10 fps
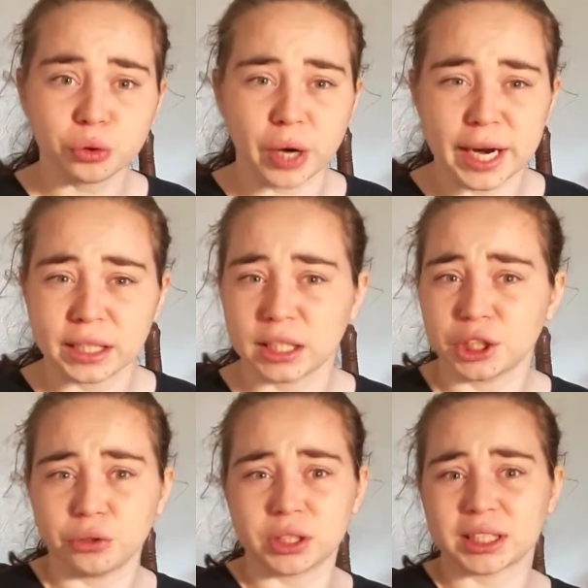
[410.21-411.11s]
Crate and
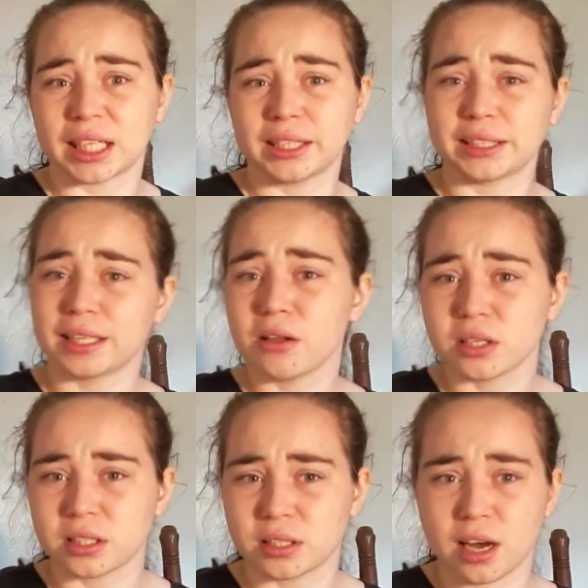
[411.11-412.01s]
then you decide to
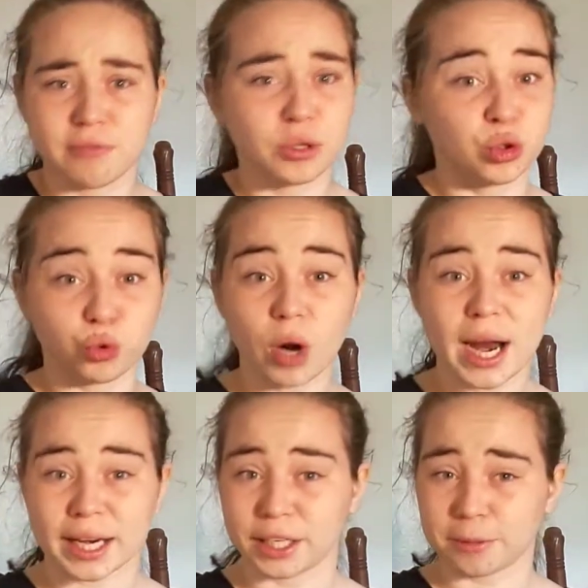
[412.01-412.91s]
sell the stuff,
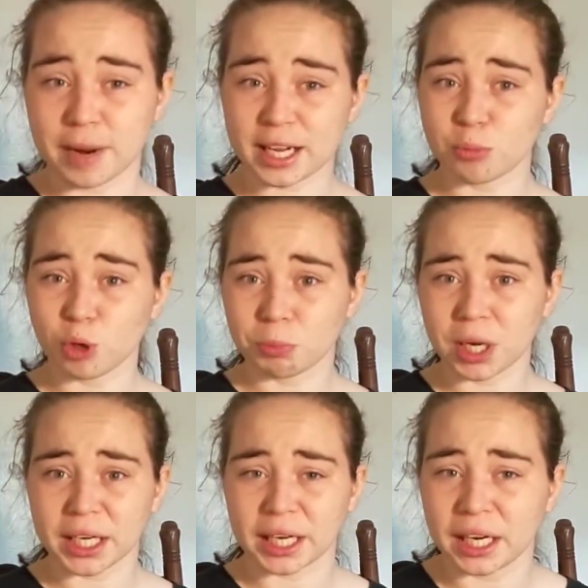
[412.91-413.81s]
great, you're making more
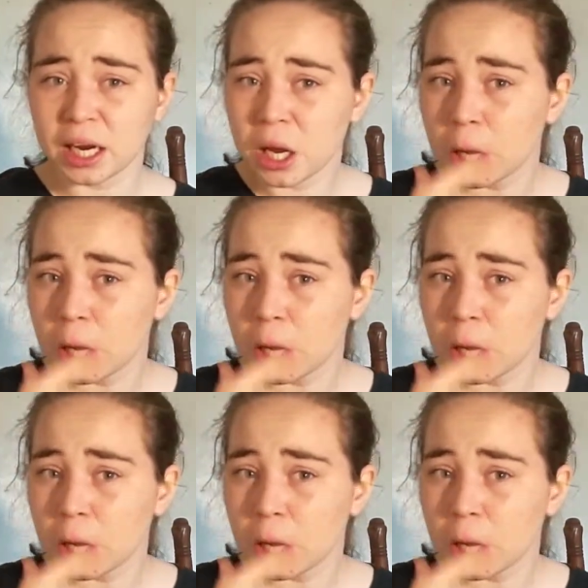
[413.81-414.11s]
money.